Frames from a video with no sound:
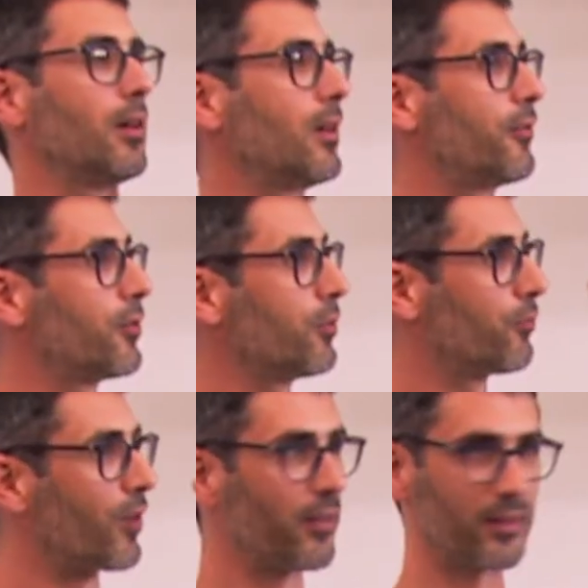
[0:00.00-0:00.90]
if you
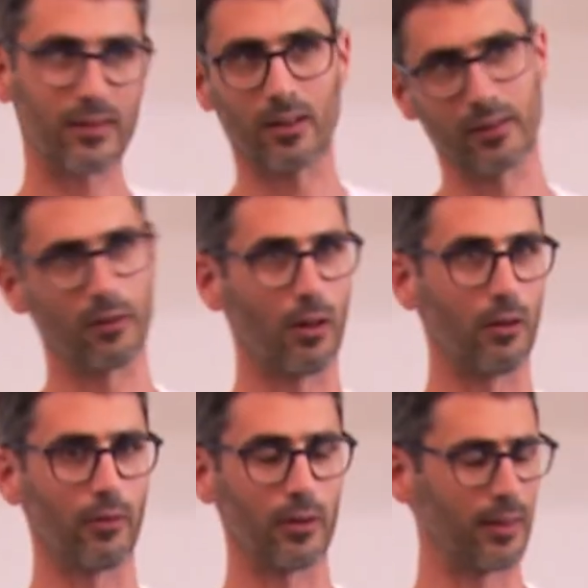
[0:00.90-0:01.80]
run this kind
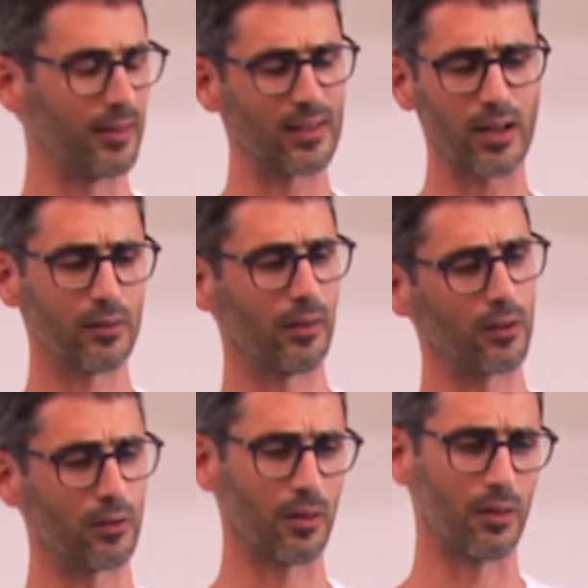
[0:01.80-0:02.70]
of
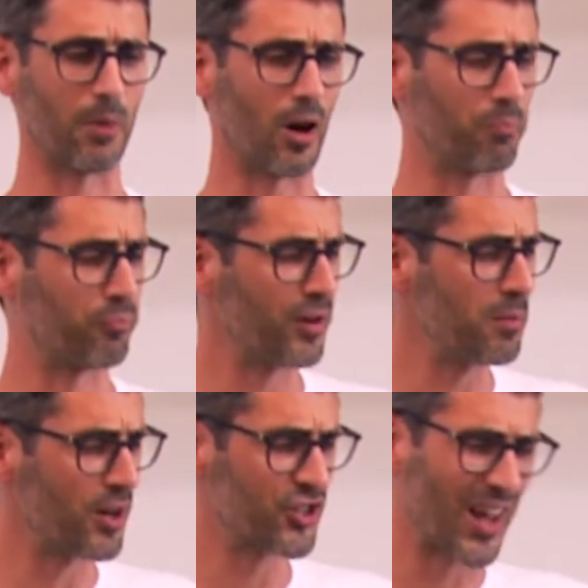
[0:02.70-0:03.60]
algorithm on pretty
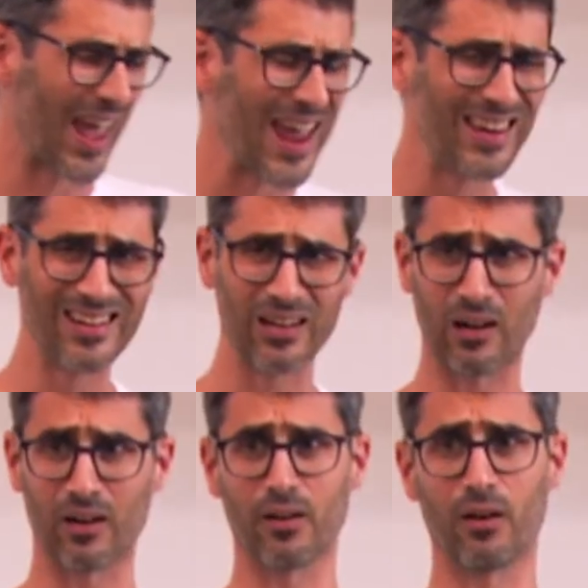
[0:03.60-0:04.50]
much any
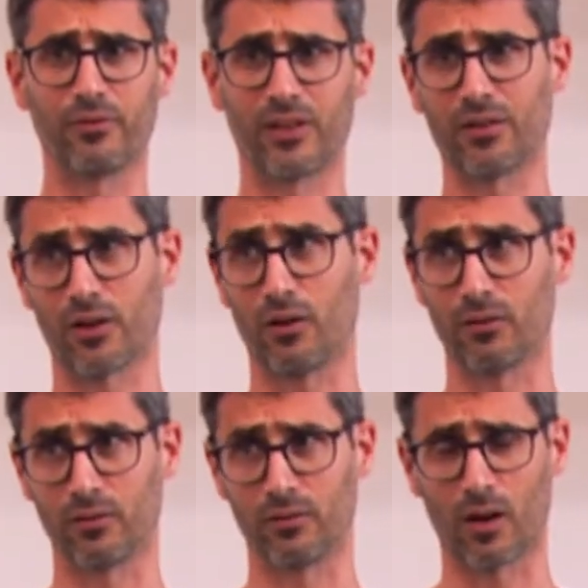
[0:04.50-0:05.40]
kind
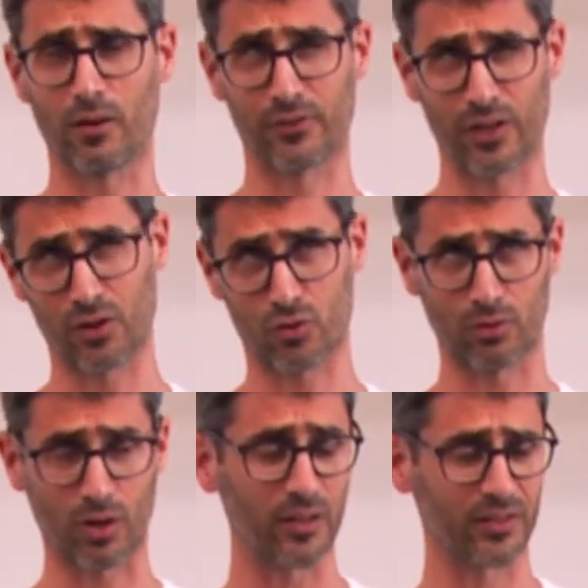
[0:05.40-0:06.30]
of
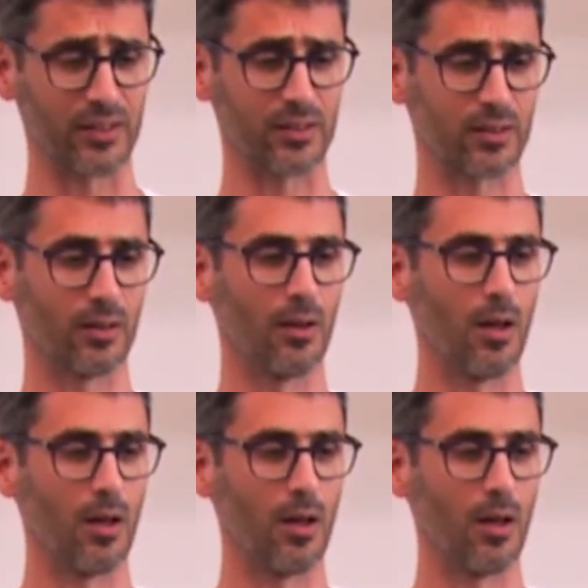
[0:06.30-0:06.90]
textual content,